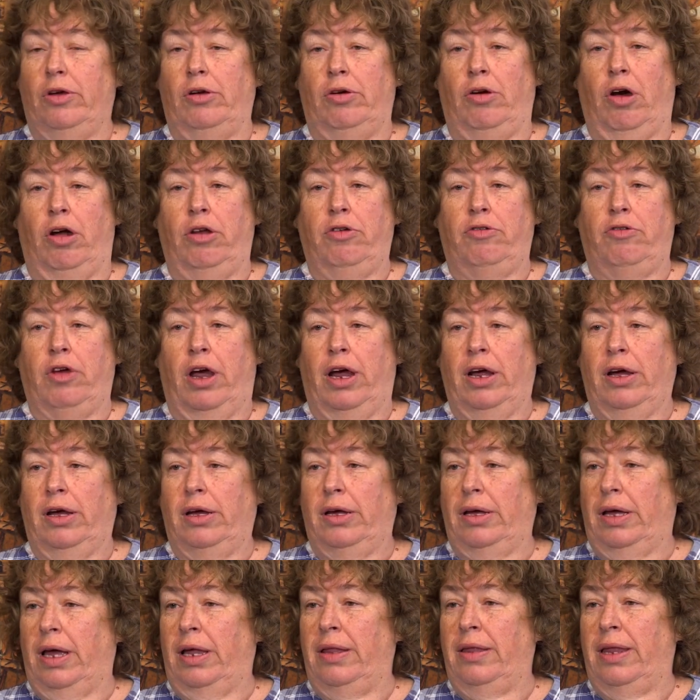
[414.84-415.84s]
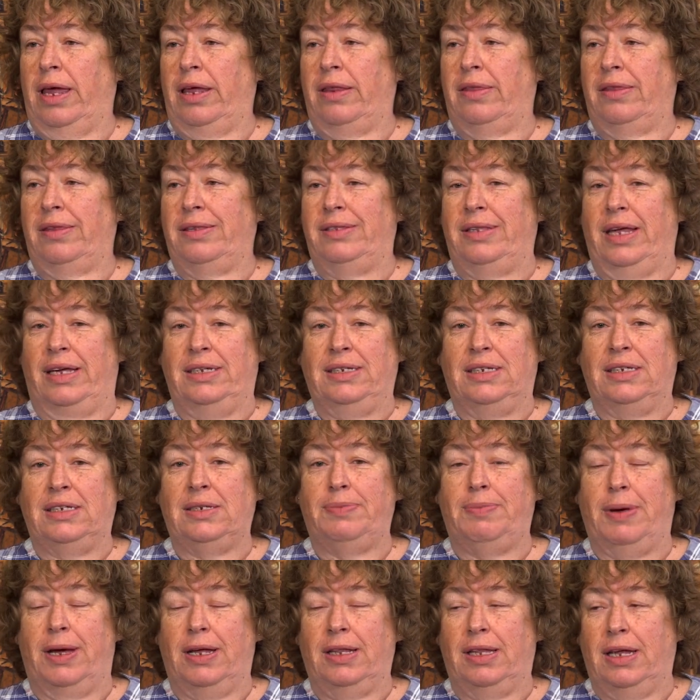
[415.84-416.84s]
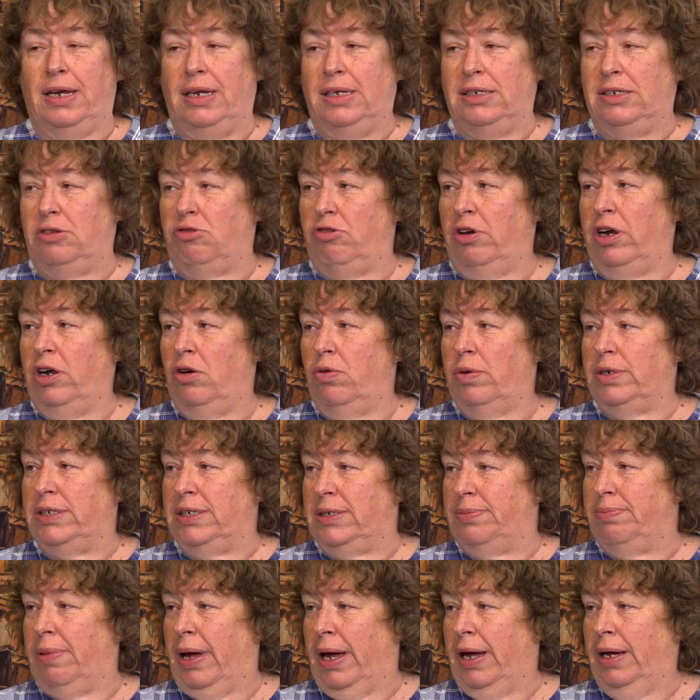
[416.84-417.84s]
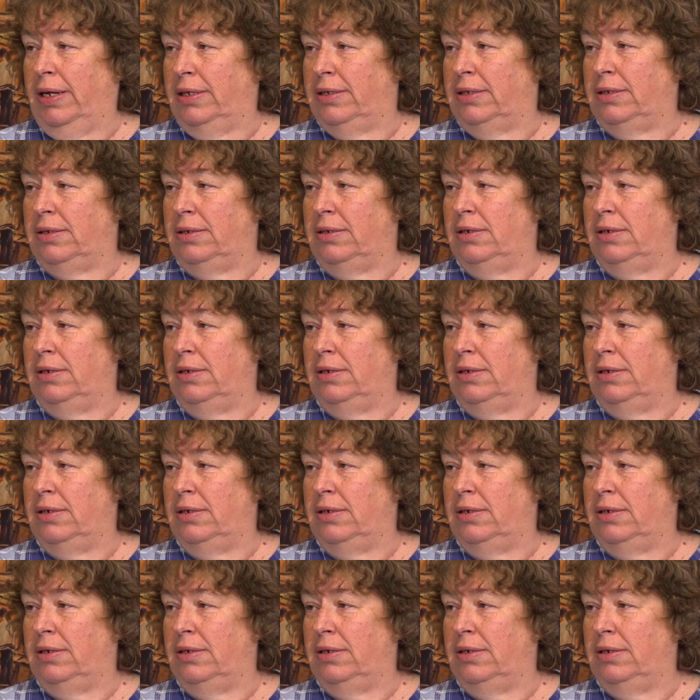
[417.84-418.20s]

got drunk, and they suspect that his drink was spiked.